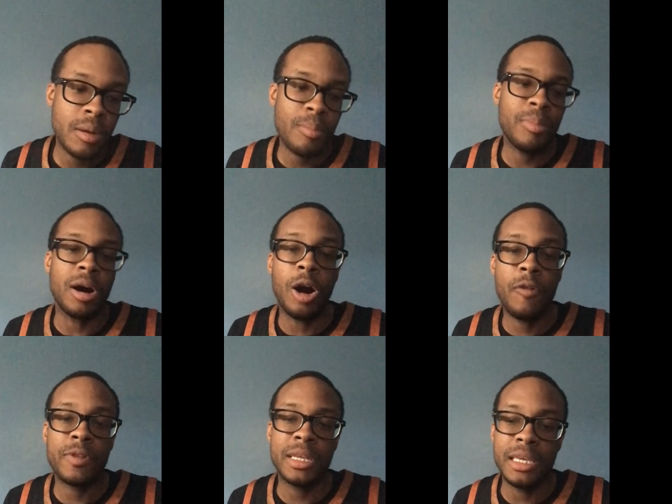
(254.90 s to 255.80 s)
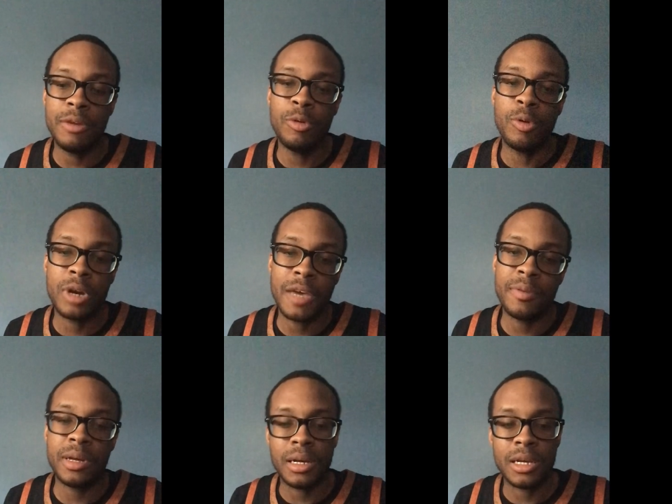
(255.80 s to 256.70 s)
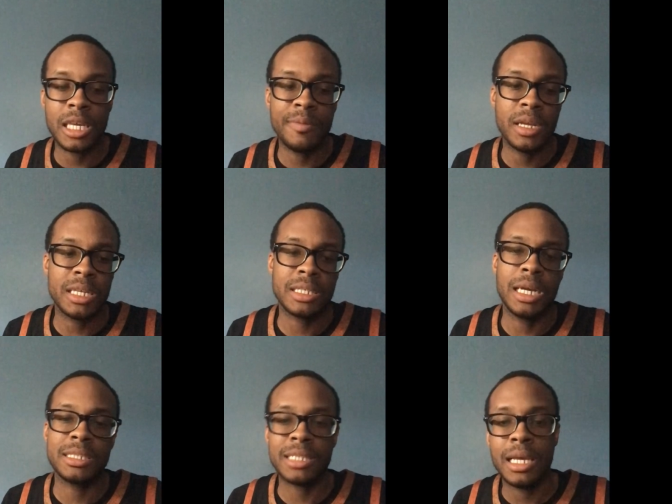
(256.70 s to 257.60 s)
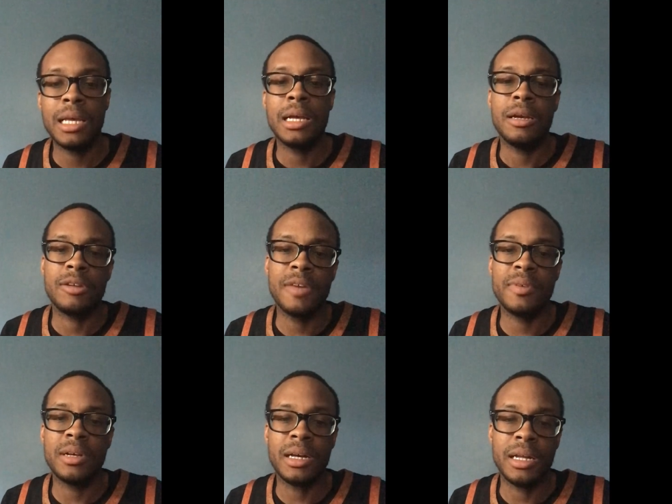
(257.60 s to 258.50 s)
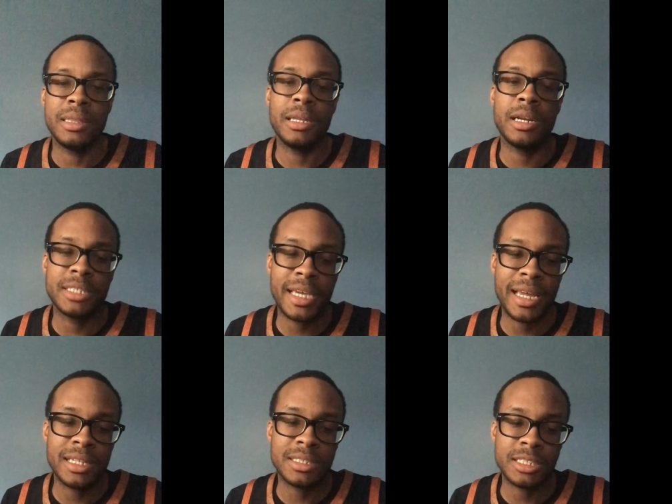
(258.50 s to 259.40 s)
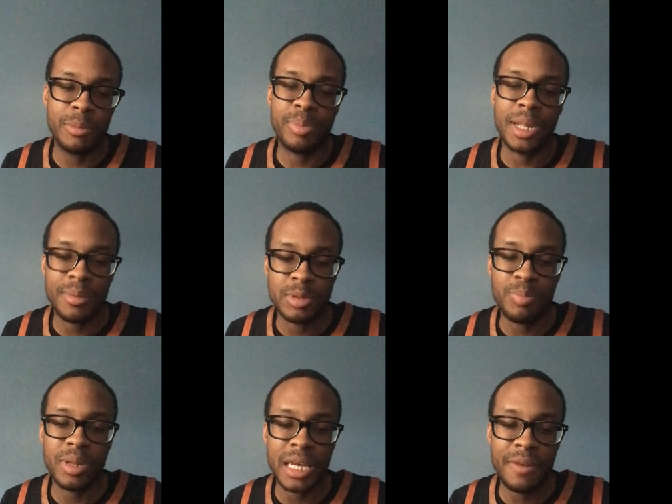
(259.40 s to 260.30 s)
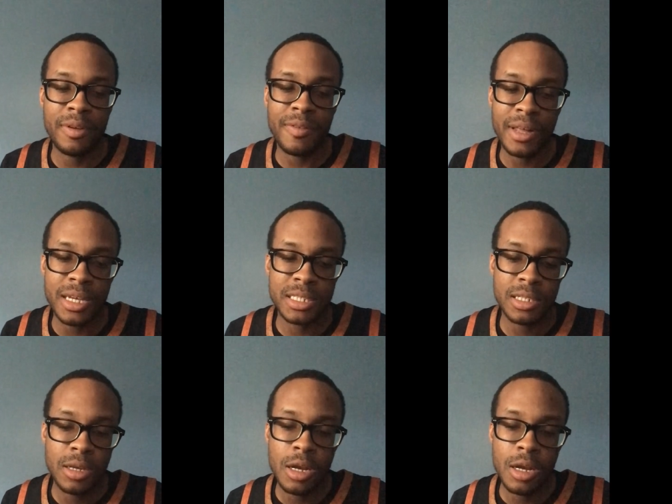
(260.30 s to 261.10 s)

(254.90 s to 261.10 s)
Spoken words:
But hopefully we'll give him another chance to play with us.